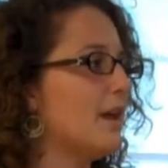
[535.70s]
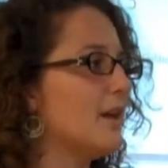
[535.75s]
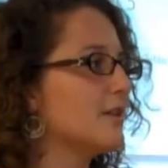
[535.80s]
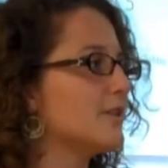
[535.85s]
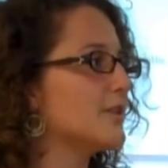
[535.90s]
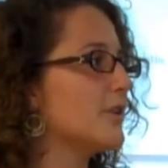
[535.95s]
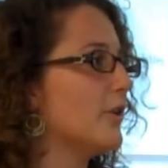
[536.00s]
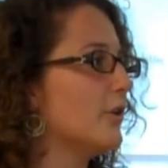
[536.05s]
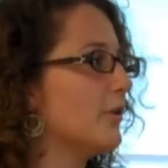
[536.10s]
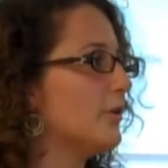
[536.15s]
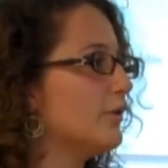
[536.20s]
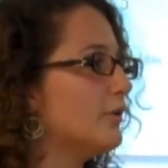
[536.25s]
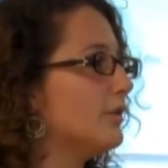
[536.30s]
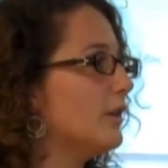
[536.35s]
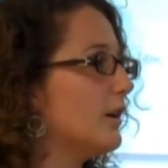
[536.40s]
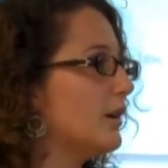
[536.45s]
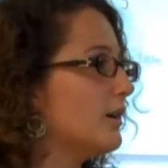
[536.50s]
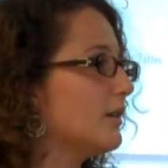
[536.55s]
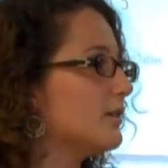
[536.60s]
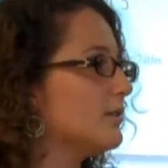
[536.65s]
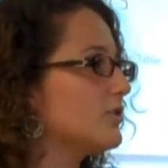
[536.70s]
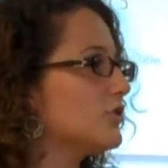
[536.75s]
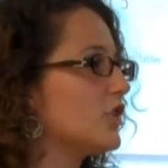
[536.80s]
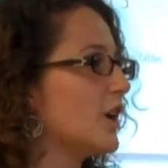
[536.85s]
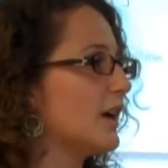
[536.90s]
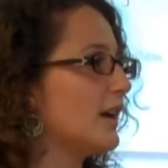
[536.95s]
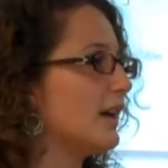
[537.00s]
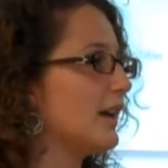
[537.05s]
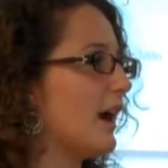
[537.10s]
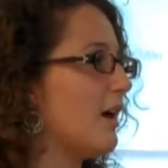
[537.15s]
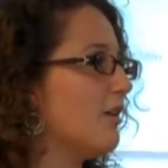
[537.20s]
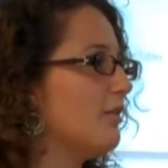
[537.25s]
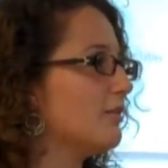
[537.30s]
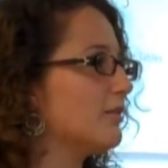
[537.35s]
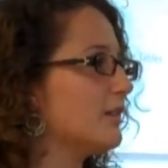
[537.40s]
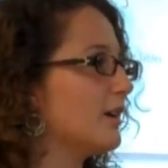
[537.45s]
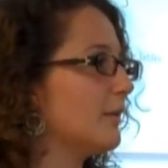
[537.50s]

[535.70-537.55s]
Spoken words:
So check it out.